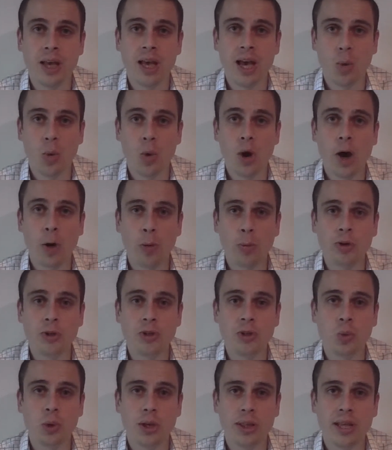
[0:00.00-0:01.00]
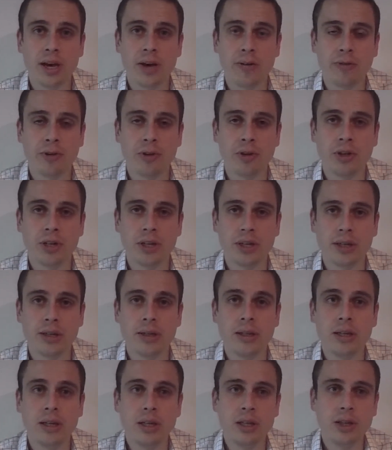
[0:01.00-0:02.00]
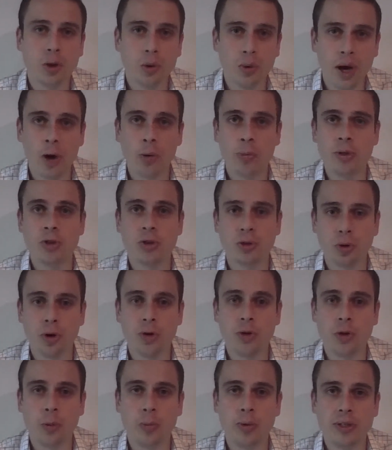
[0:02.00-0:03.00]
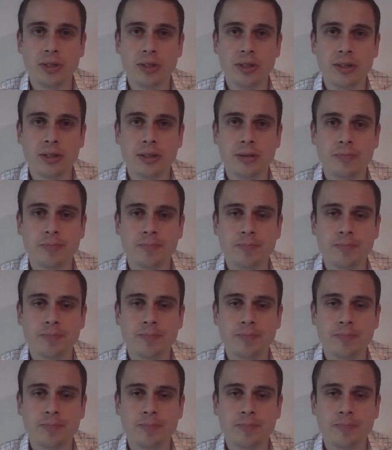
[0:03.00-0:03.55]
and will help you to win that funding that will help you to grow your business.